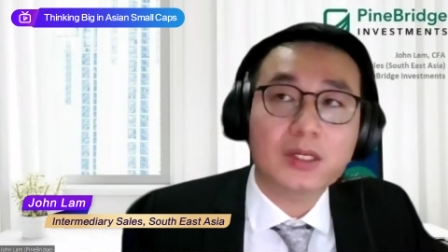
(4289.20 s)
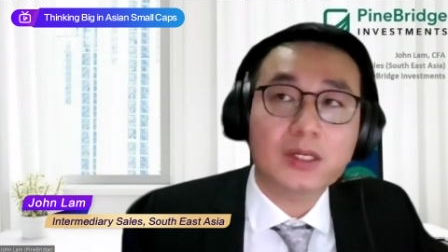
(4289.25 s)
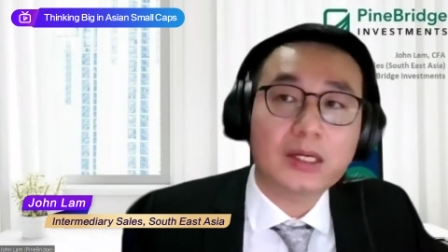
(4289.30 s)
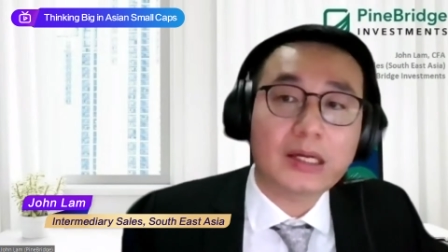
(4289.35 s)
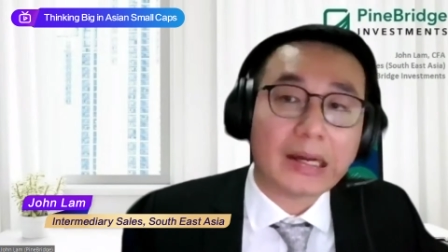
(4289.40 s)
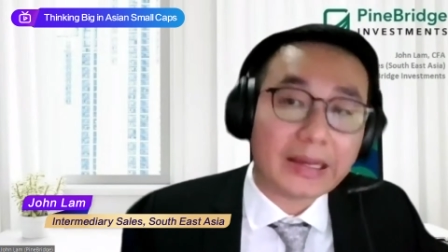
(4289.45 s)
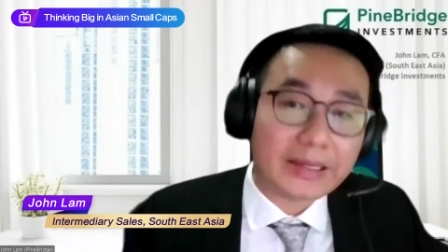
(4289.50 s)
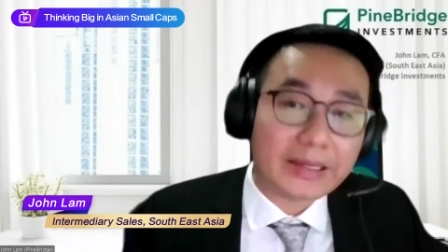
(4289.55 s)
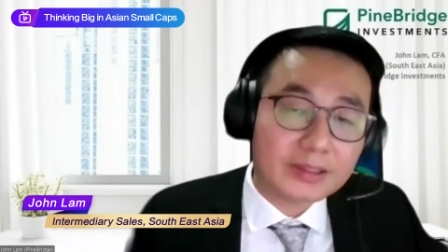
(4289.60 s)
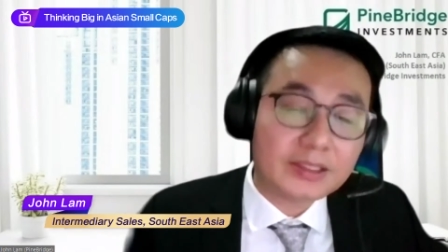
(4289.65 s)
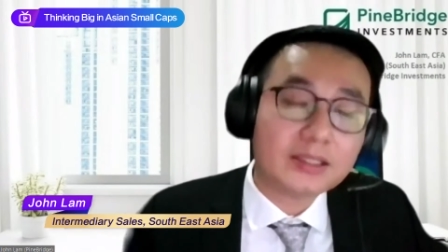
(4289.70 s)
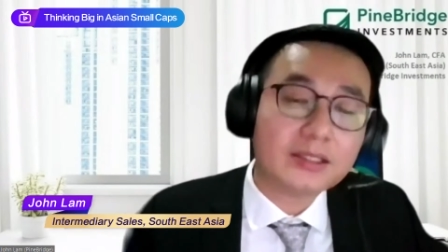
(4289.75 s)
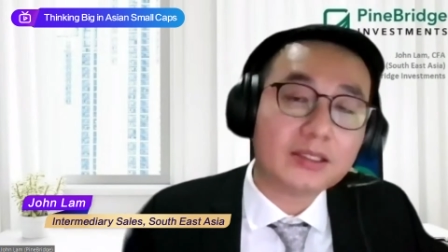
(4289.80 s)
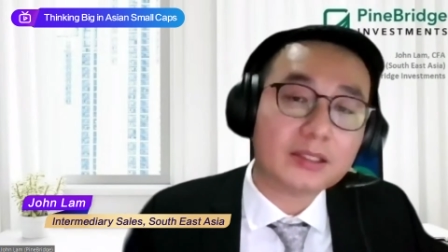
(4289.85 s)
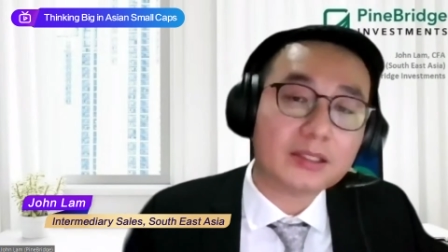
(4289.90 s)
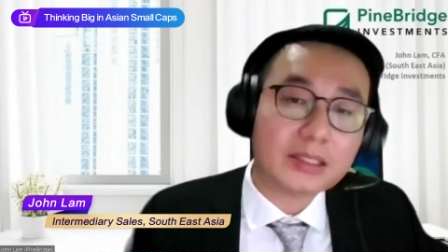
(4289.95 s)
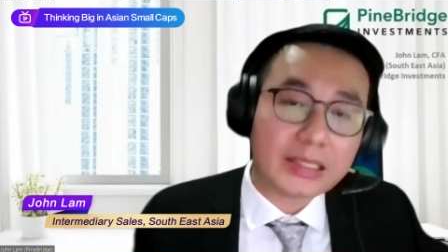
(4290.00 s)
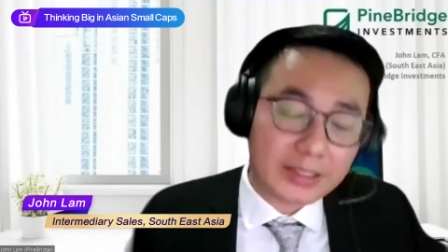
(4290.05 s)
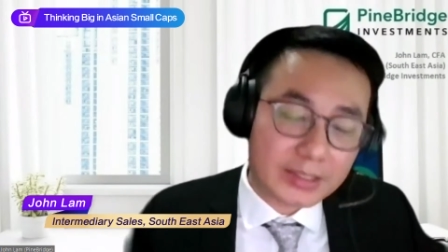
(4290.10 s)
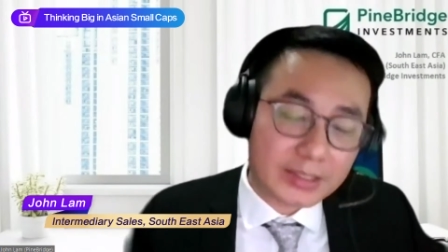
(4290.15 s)
I think
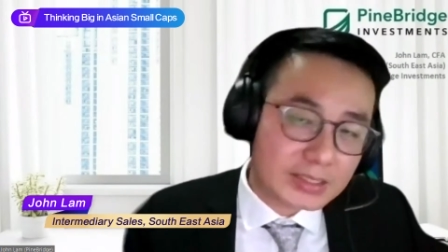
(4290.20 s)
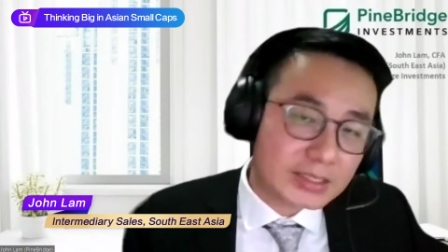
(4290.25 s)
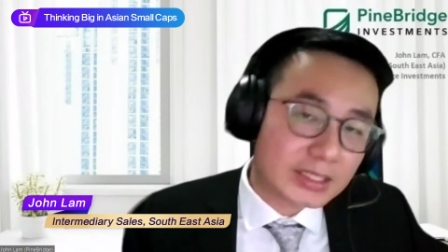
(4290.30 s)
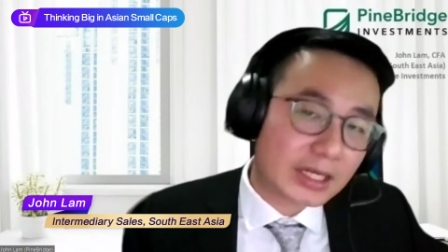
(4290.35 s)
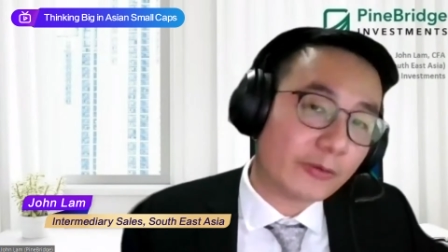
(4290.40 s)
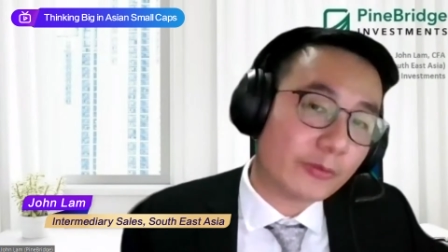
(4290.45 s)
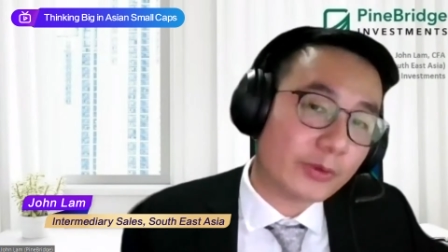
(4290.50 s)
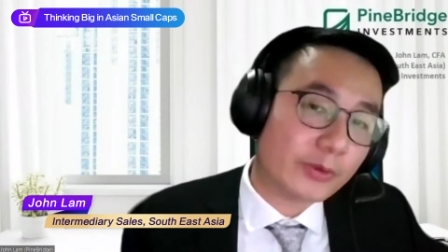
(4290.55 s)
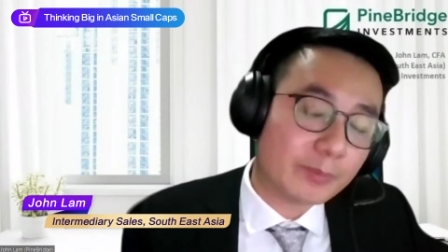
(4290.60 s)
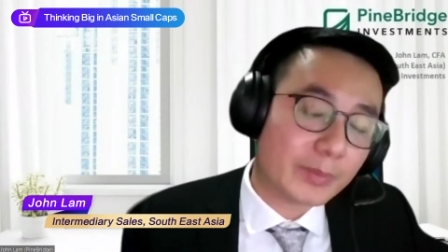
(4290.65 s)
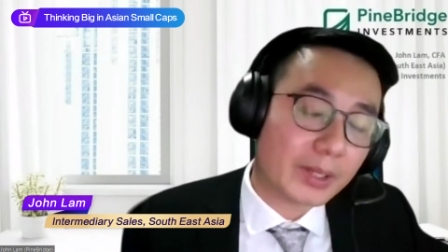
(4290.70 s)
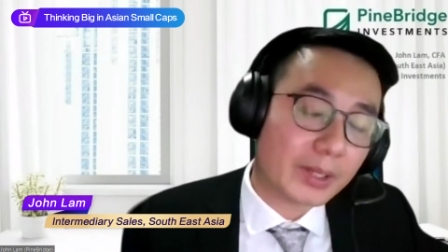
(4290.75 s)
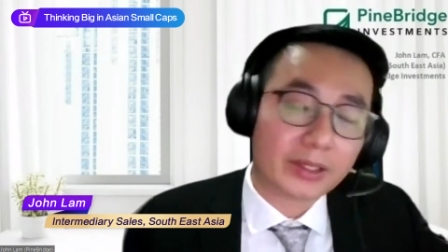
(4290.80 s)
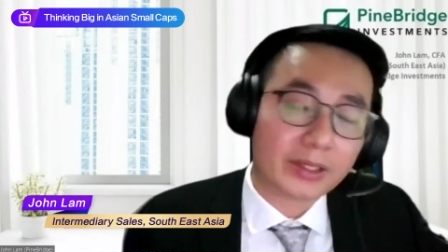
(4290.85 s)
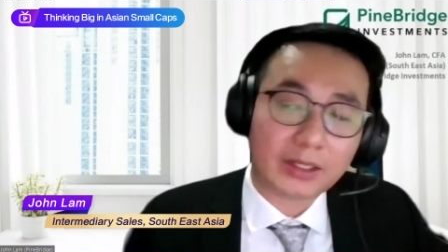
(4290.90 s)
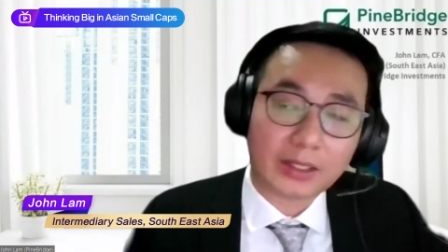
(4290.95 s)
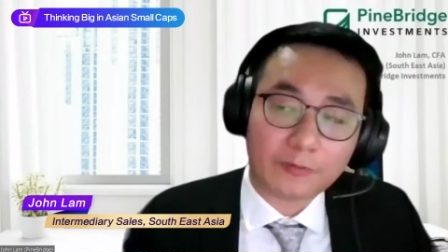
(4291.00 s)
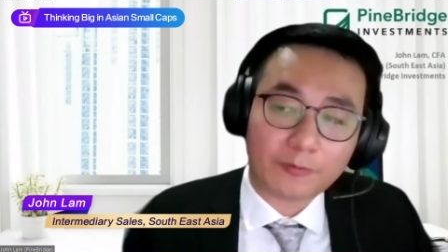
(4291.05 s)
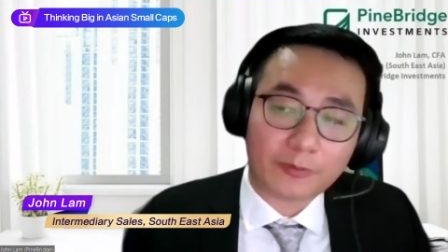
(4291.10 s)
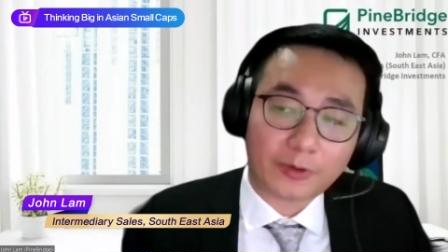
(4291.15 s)
in this current market
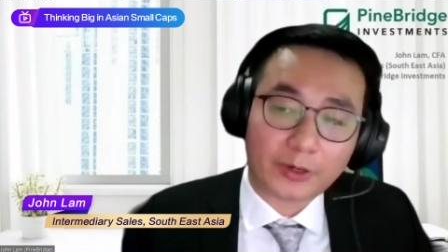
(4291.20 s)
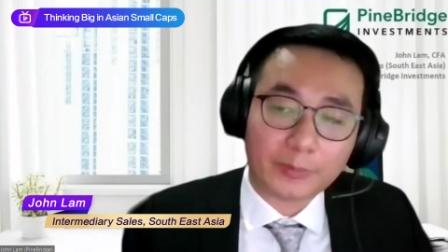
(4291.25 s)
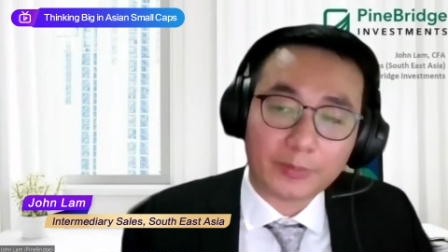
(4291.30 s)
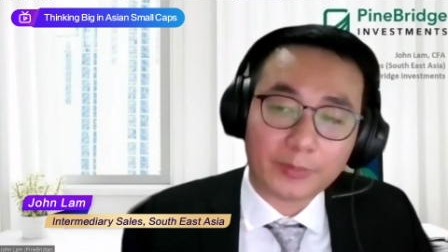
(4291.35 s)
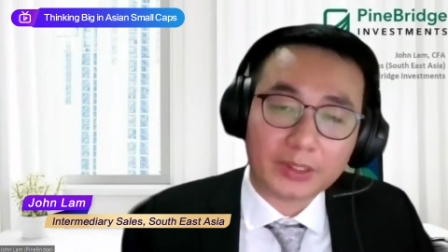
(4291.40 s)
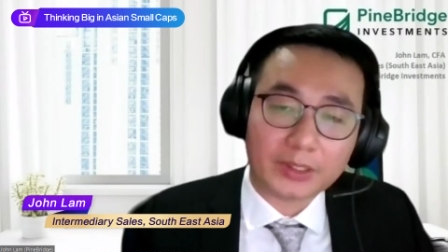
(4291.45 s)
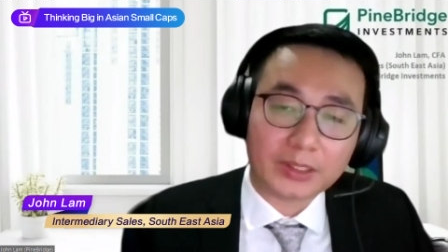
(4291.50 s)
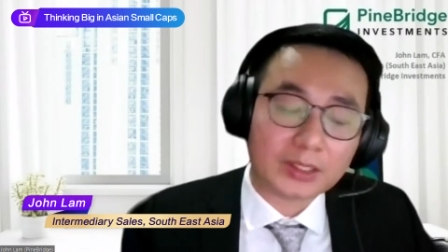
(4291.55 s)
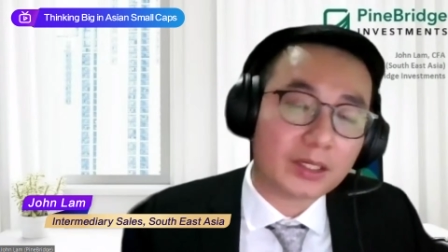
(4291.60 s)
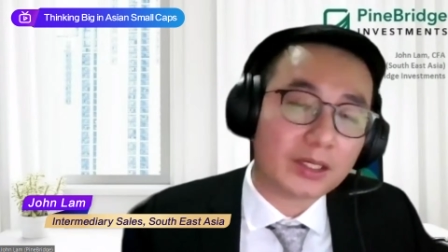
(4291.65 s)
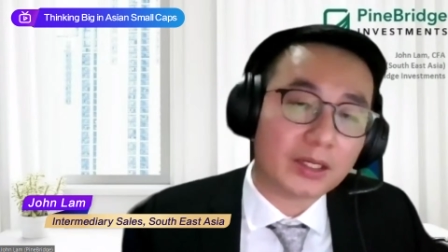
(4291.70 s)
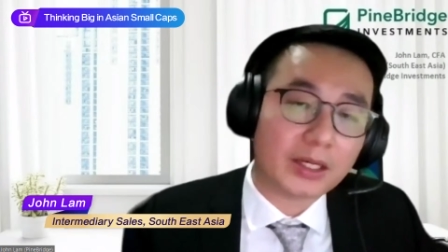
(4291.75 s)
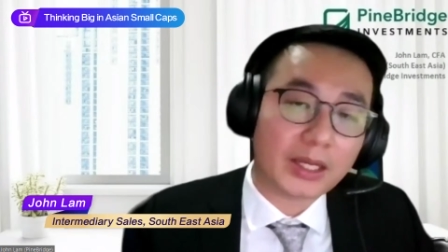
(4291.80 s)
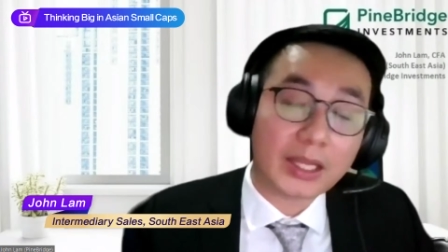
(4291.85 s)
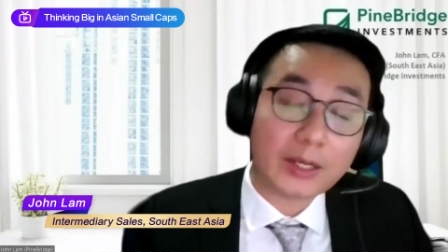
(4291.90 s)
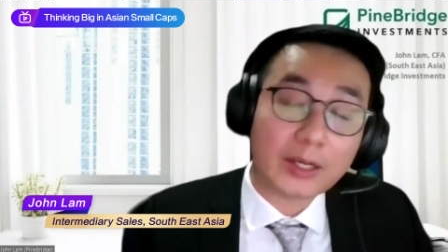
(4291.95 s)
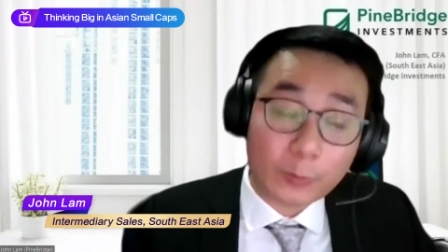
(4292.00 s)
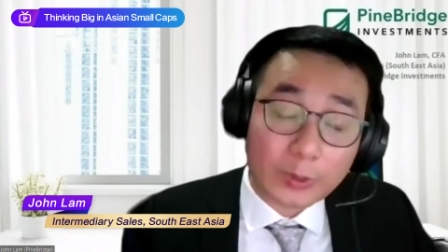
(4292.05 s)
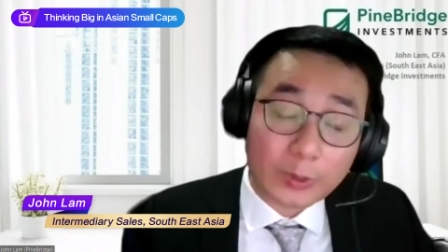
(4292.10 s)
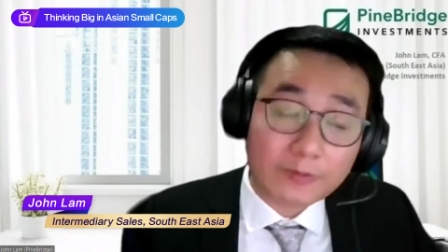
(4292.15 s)
environment
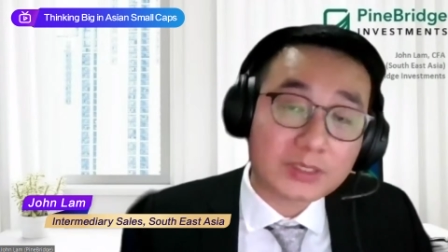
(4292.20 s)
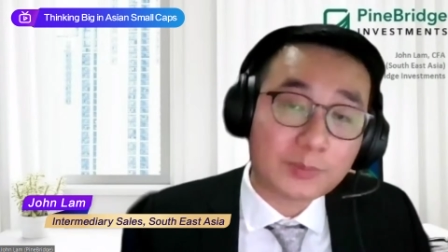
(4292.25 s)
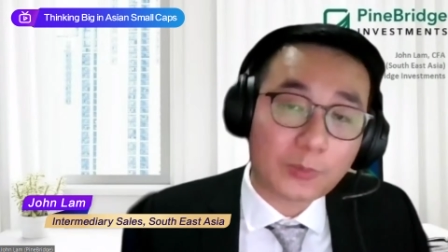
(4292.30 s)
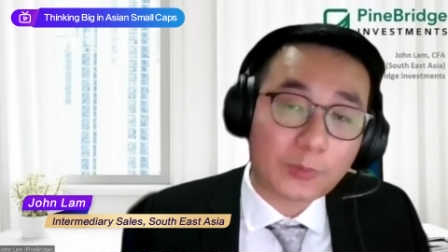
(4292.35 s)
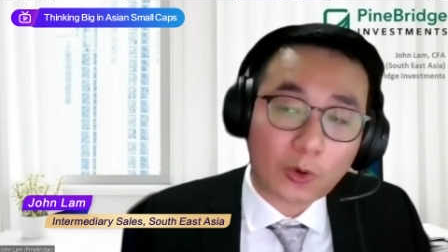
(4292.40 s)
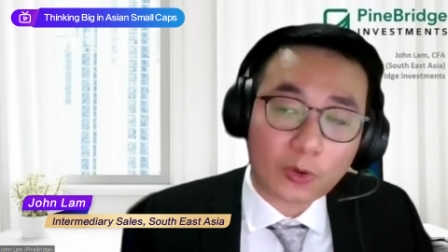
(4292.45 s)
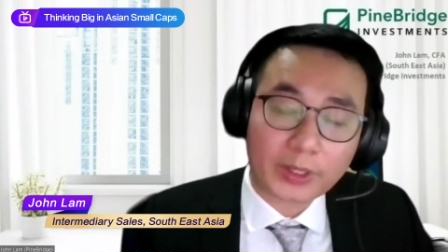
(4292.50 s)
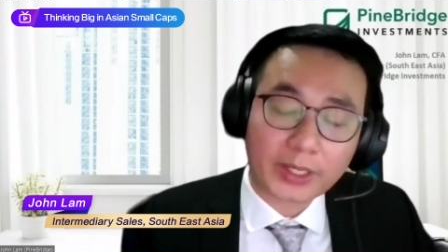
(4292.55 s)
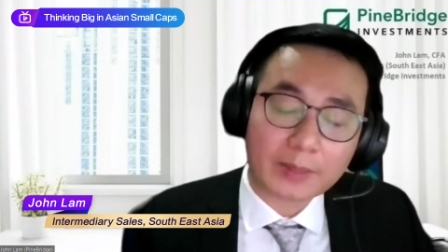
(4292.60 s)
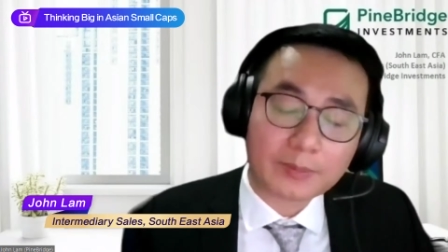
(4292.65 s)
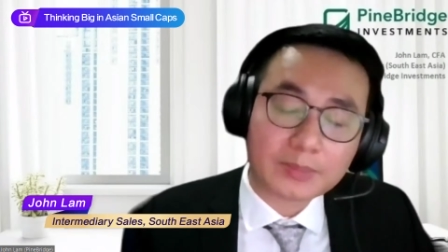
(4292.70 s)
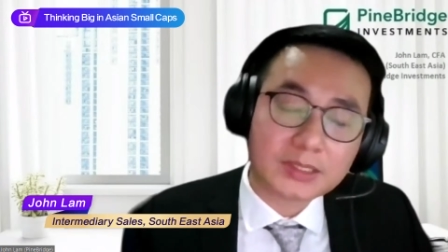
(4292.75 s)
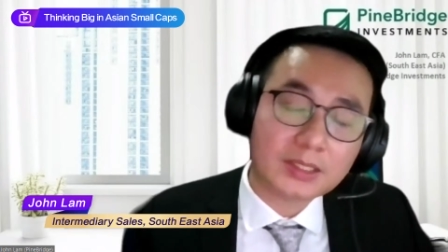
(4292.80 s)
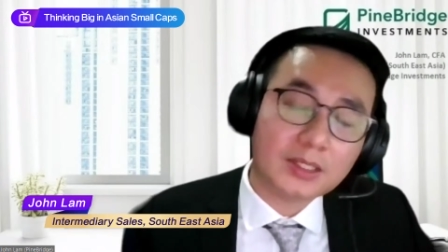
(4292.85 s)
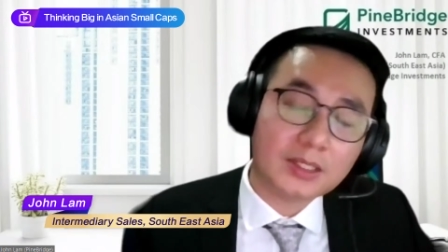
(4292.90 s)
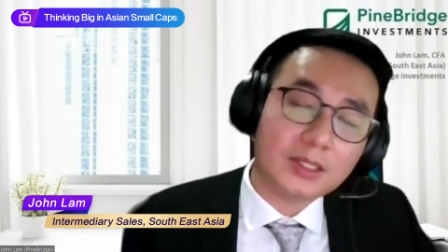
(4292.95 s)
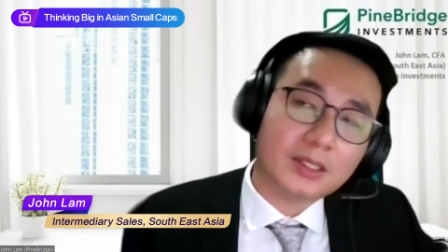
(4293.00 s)
and with small caps,